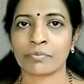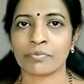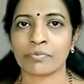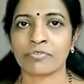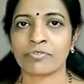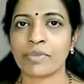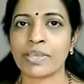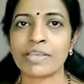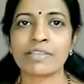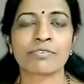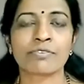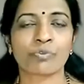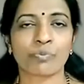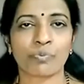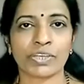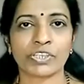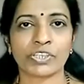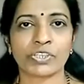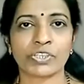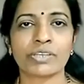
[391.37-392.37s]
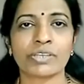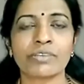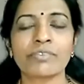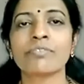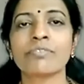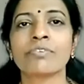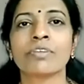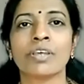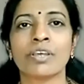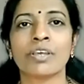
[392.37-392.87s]
face questions
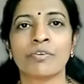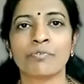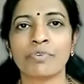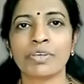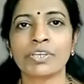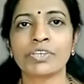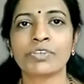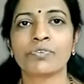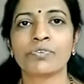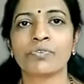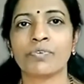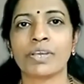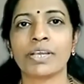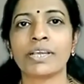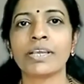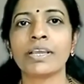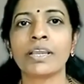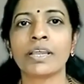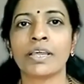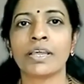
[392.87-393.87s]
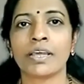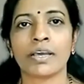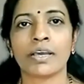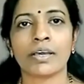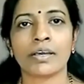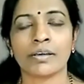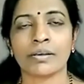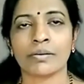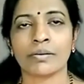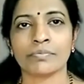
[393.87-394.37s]
which will,
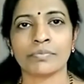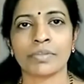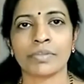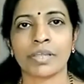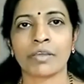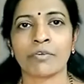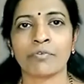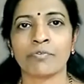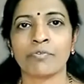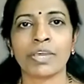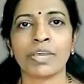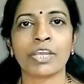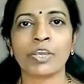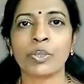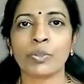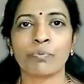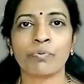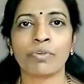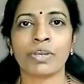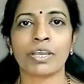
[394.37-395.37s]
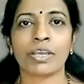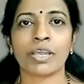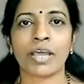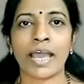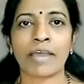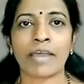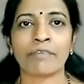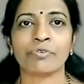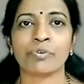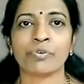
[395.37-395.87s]
where you will have
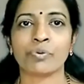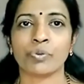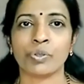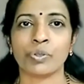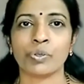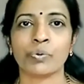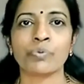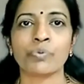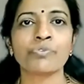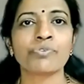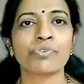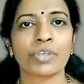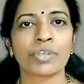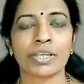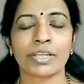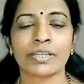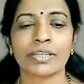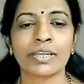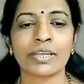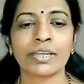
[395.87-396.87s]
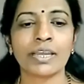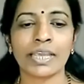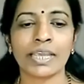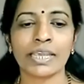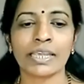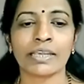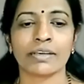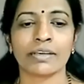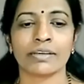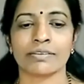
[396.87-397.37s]
to use the
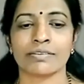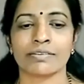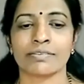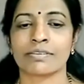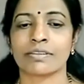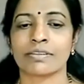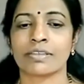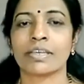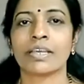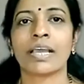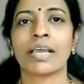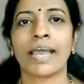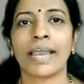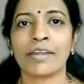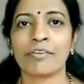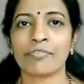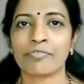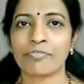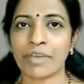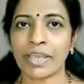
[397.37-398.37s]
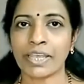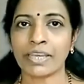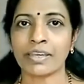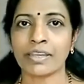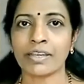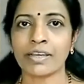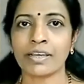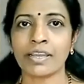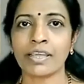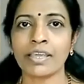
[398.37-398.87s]
linkers. And
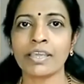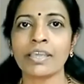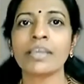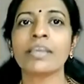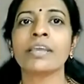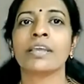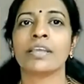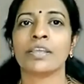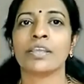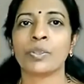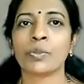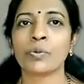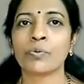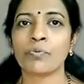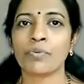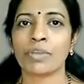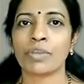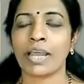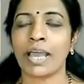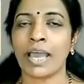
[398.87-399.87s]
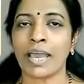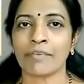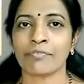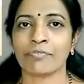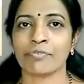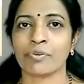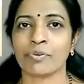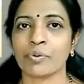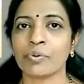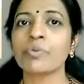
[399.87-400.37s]
finally, you will have
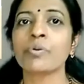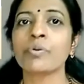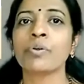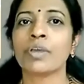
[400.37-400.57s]
to